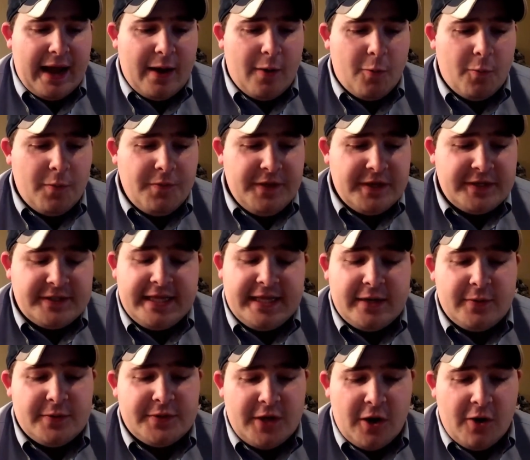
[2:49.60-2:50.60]
When this thing
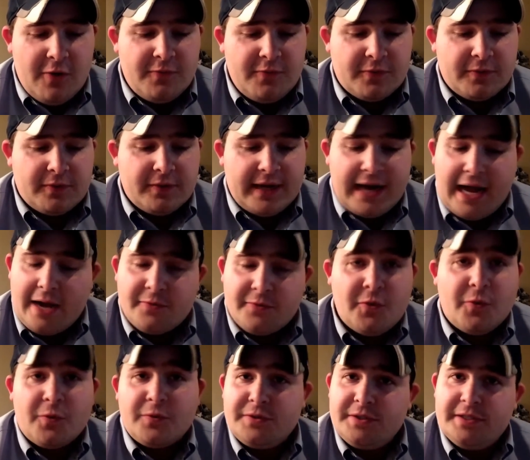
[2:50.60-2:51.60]
was over, and now, of
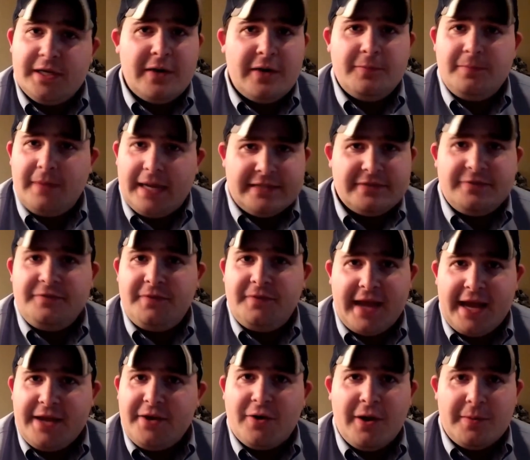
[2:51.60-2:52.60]
course, you know, as a
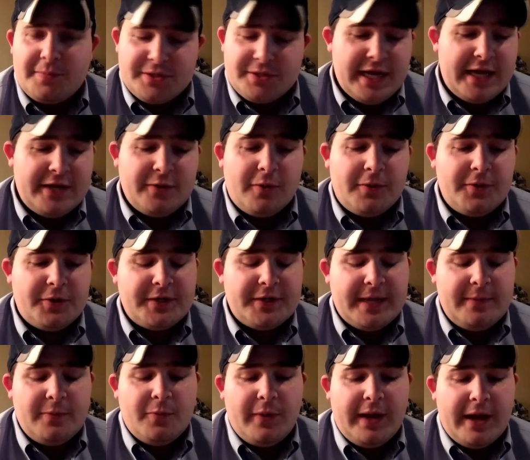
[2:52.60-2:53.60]
fan, you're upset, you want your
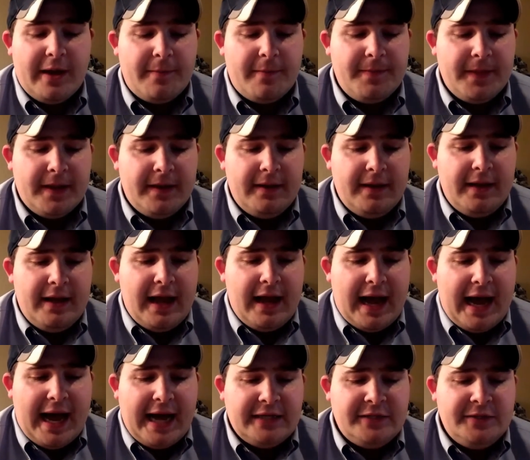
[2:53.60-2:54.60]
team to win.
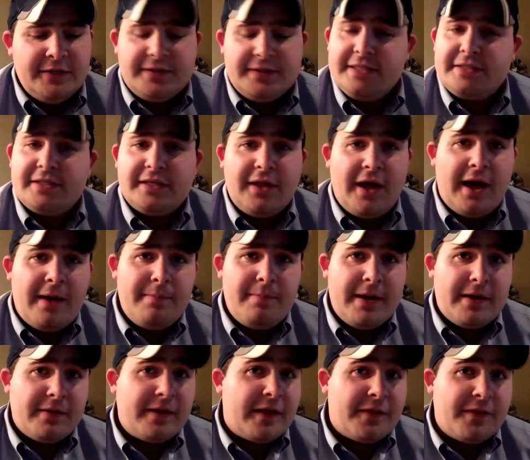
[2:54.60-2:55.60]
I took this a lot
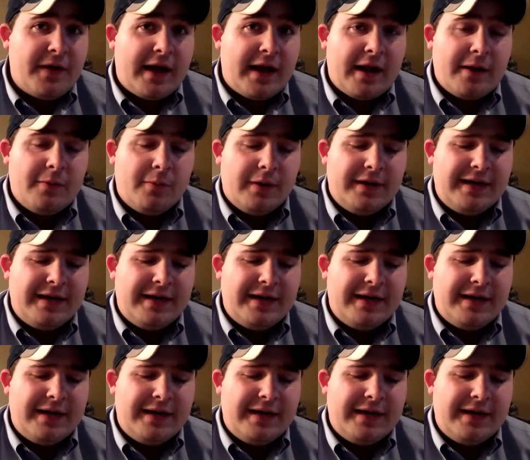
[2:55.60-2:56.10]
better than I thought I would.